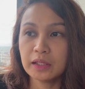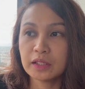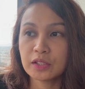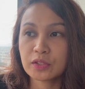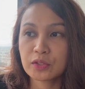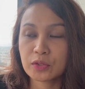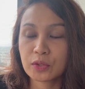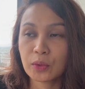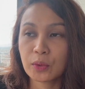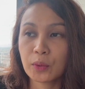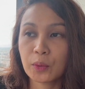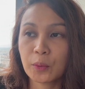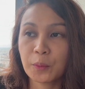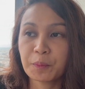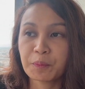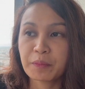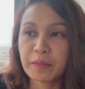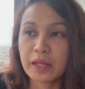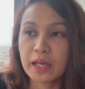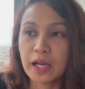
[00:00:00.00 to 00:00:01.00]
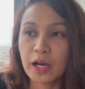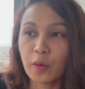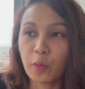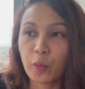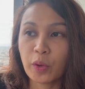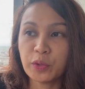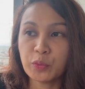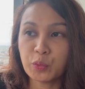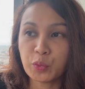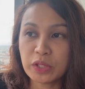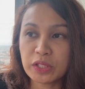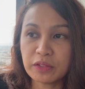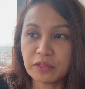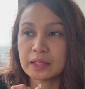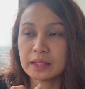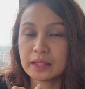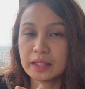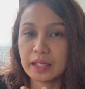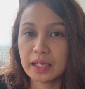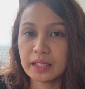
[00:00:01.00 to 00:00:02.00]
So when we
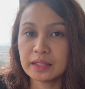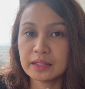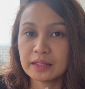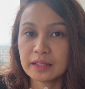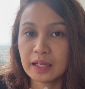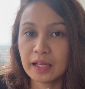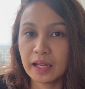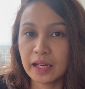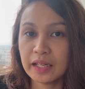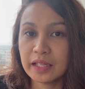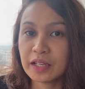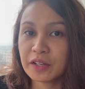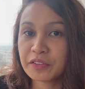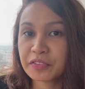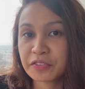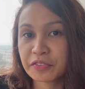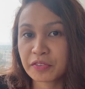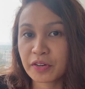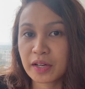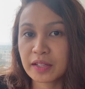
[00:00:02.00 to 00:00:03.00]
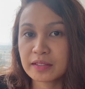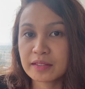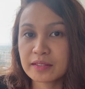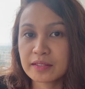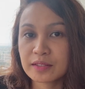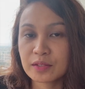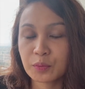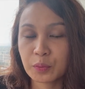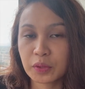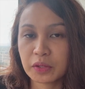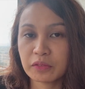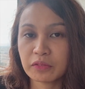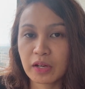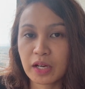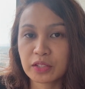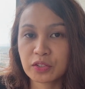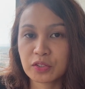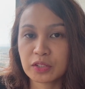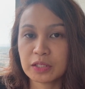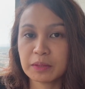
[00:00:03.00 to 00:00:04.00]
gained enough funds, we've
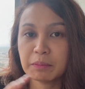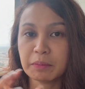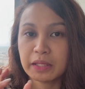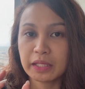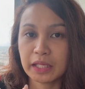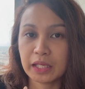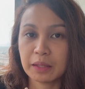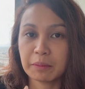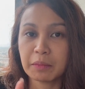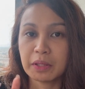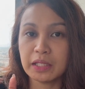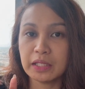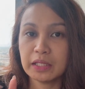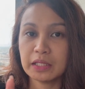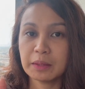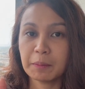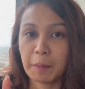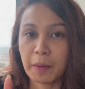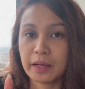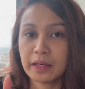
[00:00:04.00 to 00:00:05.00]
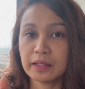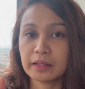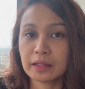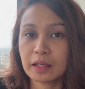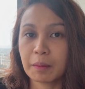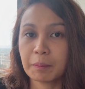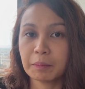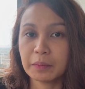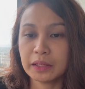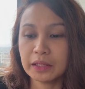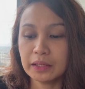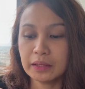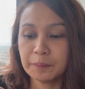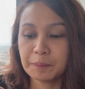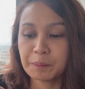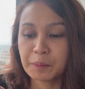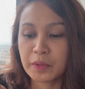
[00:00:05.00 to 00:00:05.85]
actually became an independent company.